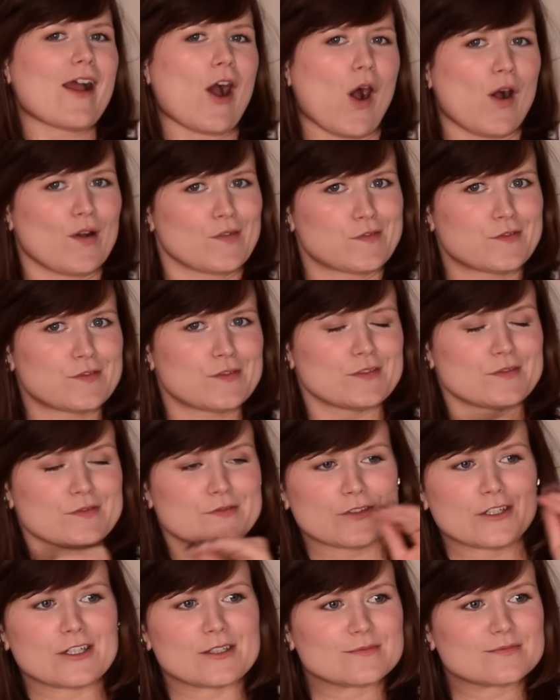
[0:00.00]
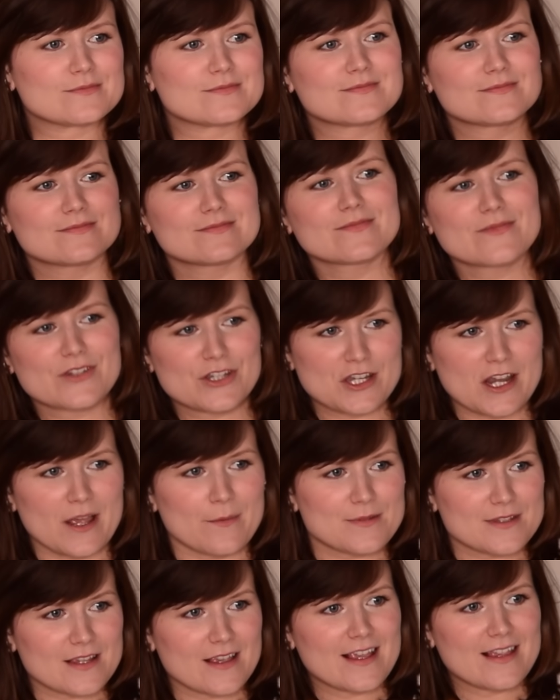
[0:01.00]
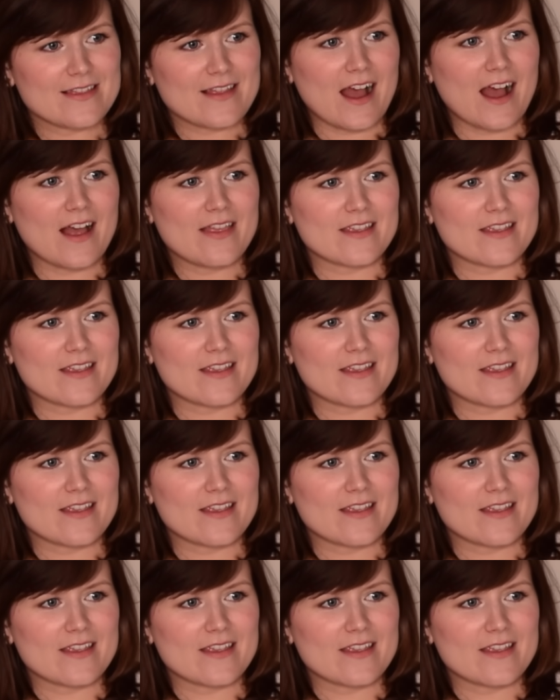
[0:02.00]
off from ships like that